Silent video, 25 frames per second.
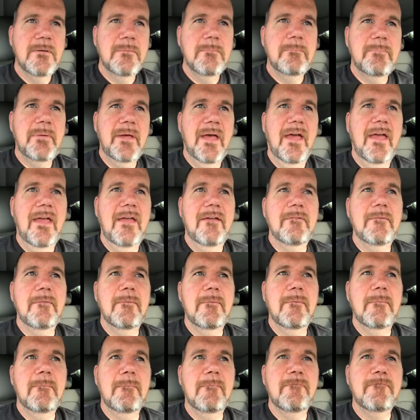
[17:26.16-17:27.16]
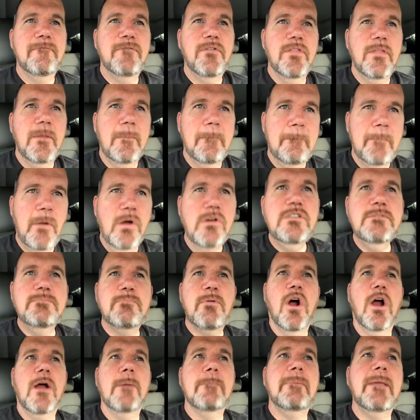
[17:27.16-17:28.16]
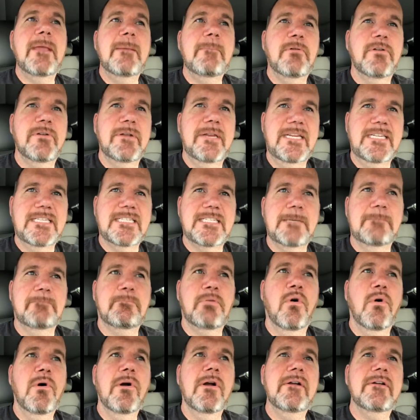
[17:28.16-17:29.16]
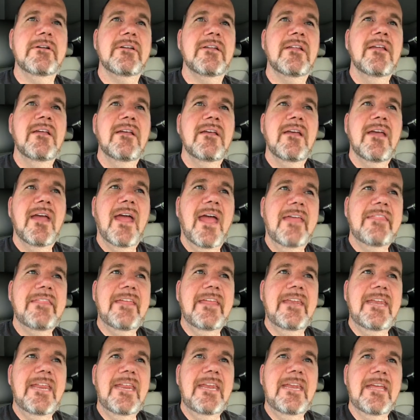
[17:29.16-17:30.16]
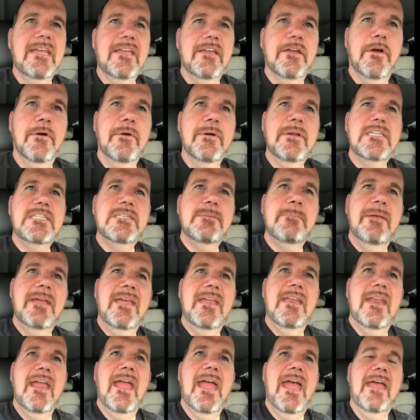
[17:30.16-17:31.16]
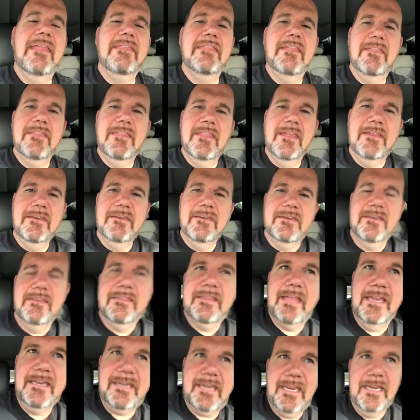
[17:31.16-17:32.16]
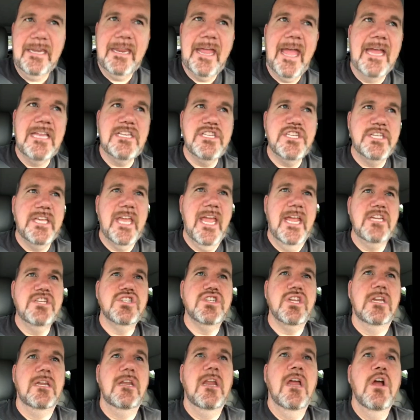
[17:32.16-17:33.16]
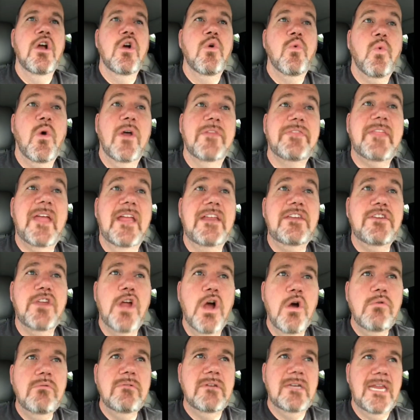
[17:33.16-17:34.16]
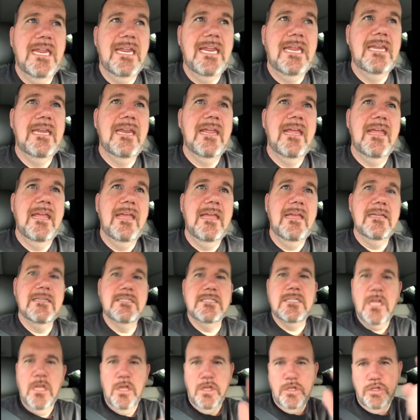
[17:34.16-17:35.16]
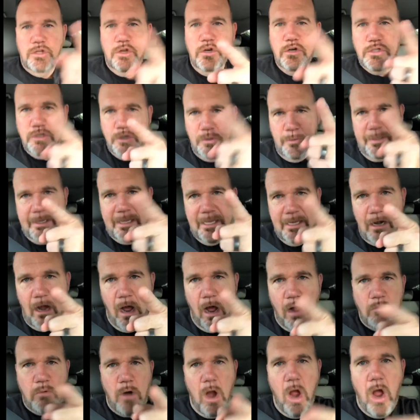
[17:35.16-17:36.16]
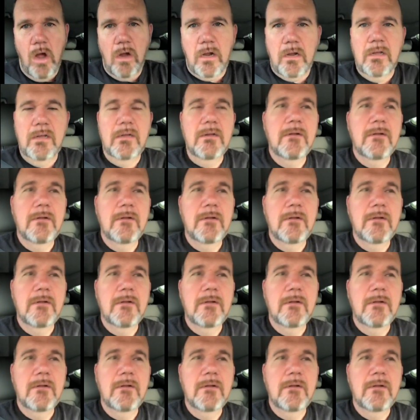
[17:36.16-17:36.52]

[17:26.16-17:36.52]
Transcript: but for the most part, people need support and they need encouragement and then they, they need education. What they don't need is you're doing it all wrong.